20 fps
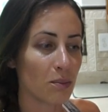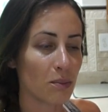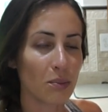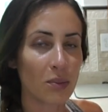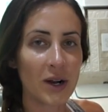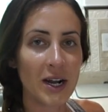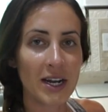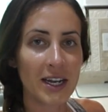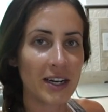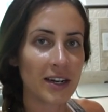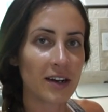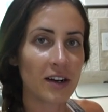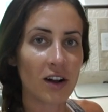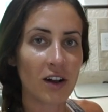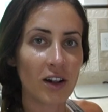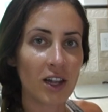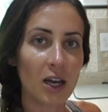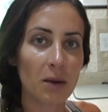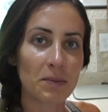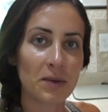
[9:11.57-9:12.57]
breaking it
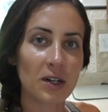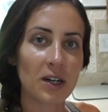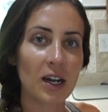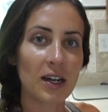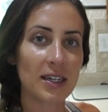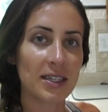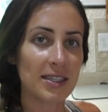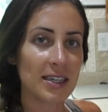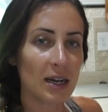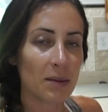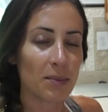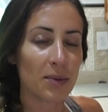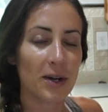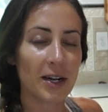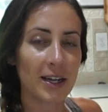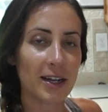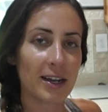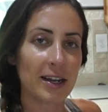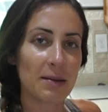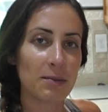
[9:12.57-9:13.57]
all up. It's not
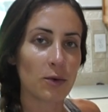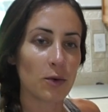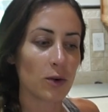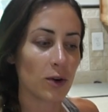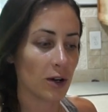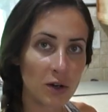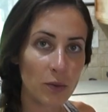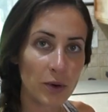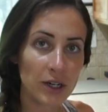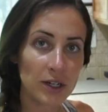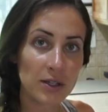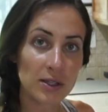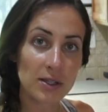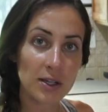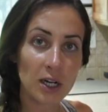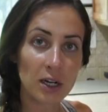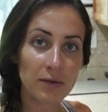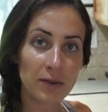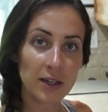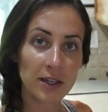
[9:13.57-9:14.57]
pretty anymore. You want to
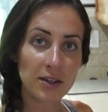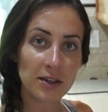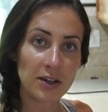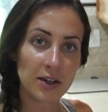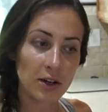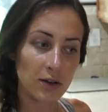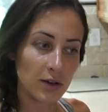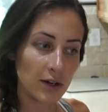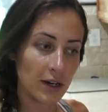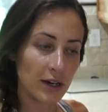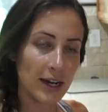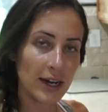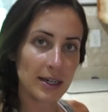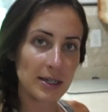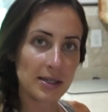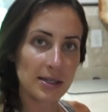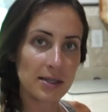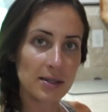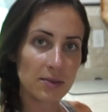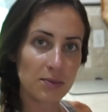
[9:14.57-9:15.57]
serve it, you know, in a
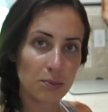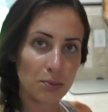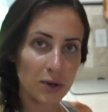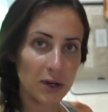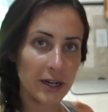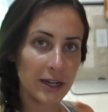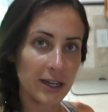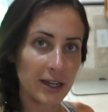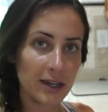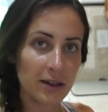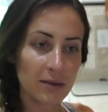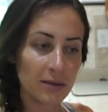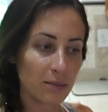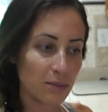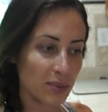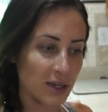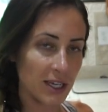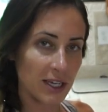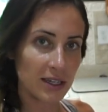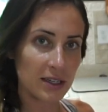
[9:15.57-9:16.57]
nice, pretty
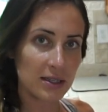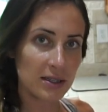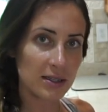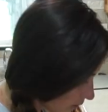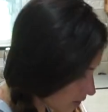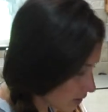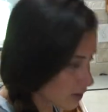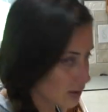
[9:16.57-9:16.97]
piece.